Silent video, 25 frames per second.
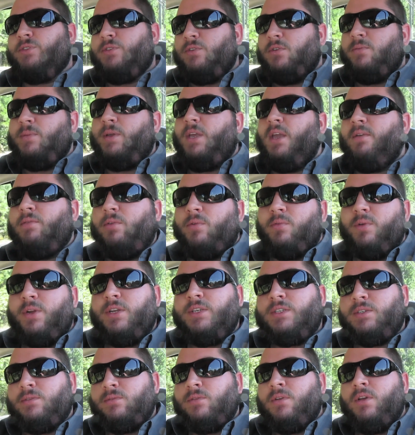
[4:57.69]
to them and give a
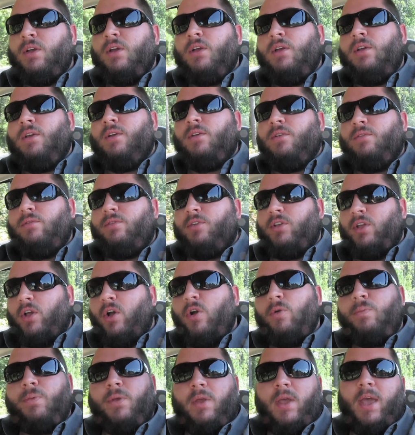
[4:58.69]
reason for the
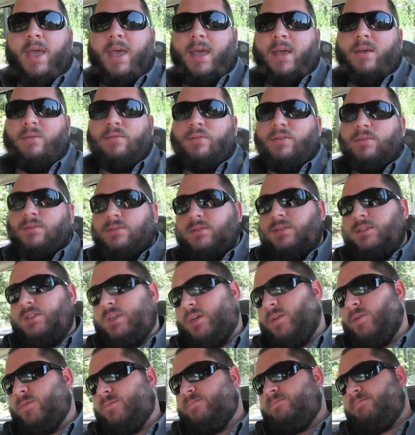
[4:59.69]
hope you have.
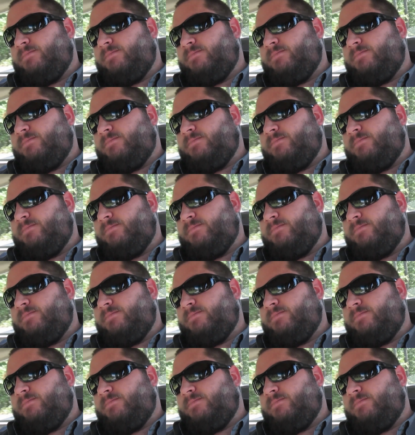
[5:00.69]
So,